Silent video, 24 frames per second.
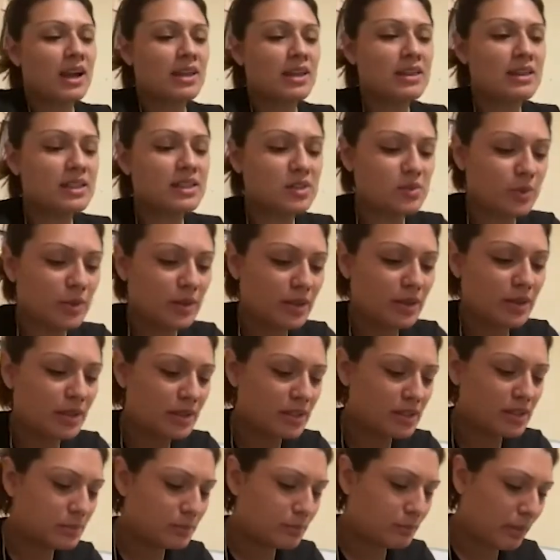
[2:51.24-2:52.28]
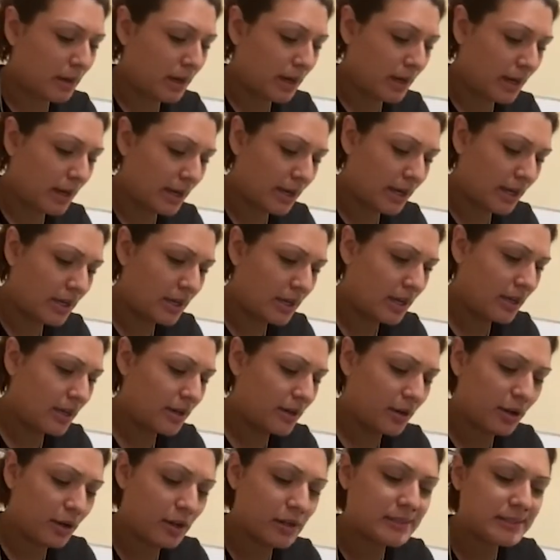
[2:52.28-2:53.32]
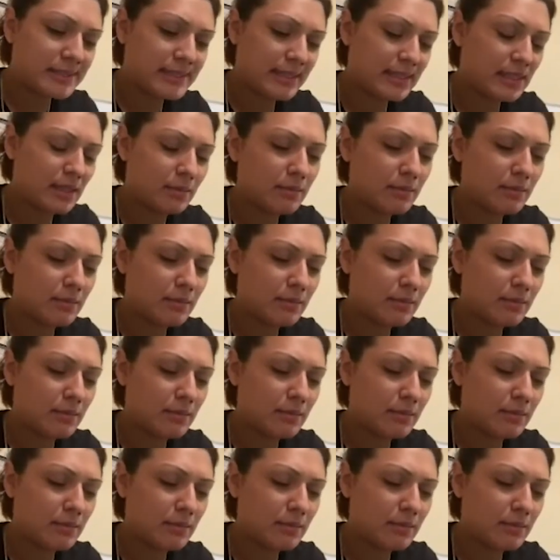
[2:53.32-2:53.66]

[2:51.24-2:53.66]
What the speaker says: This one is by Nurse in